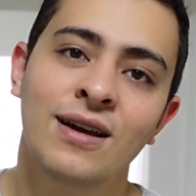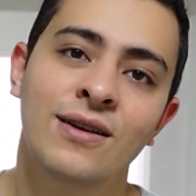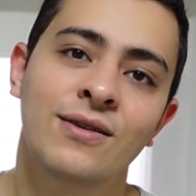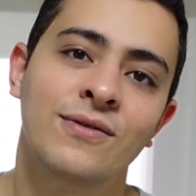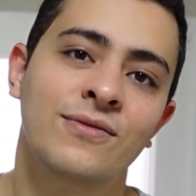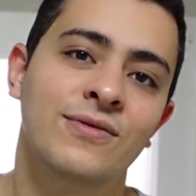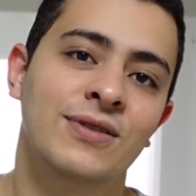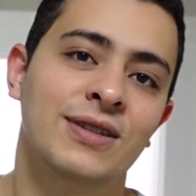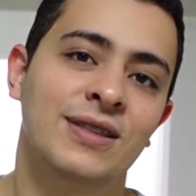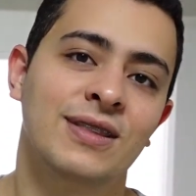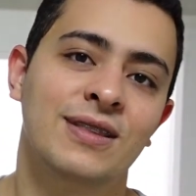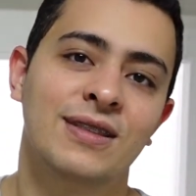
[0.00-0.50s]

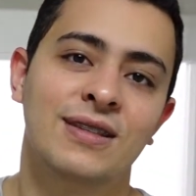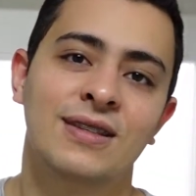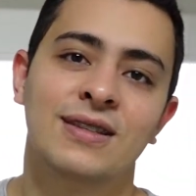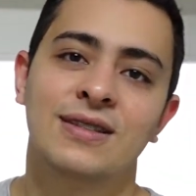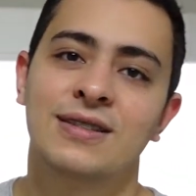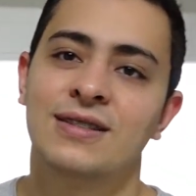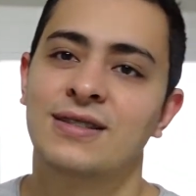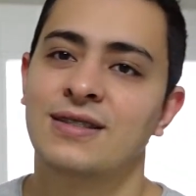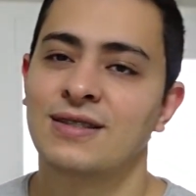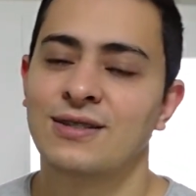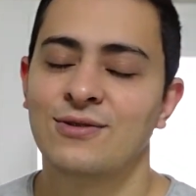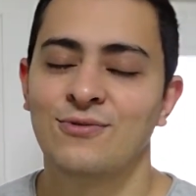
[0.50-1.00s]

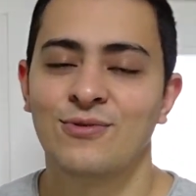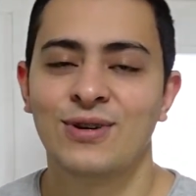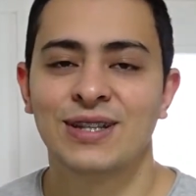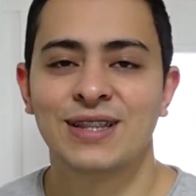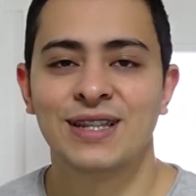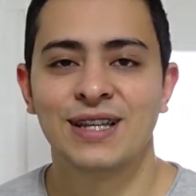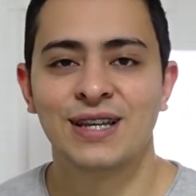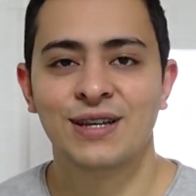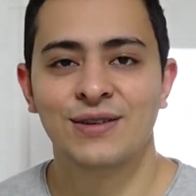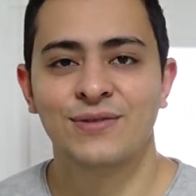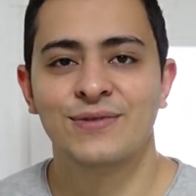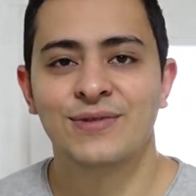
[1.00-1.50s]
fitness,
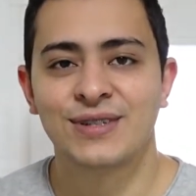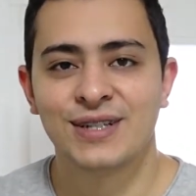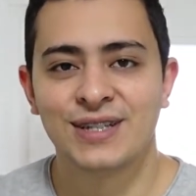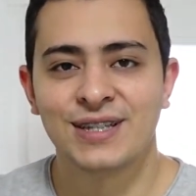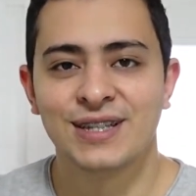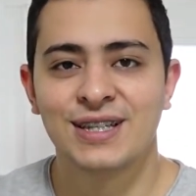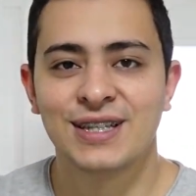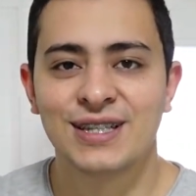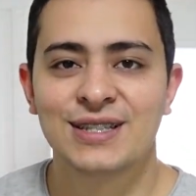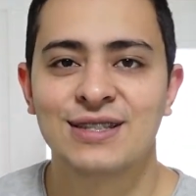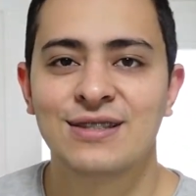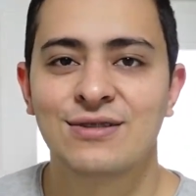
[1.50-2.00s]
whatever it
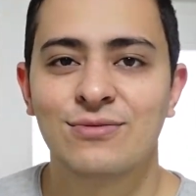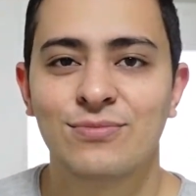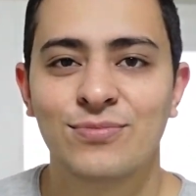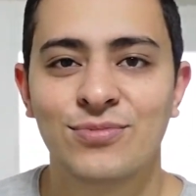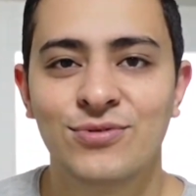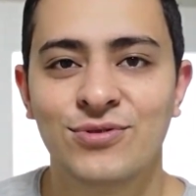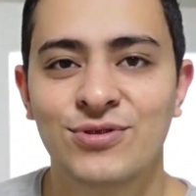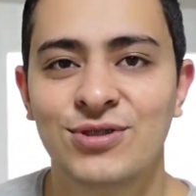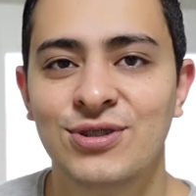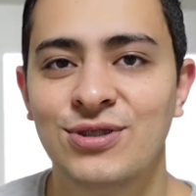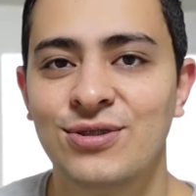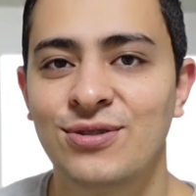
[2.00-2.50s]
is to
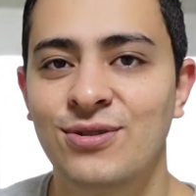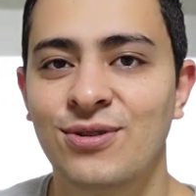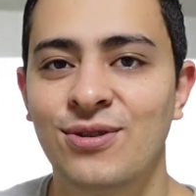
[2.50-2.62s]
boost your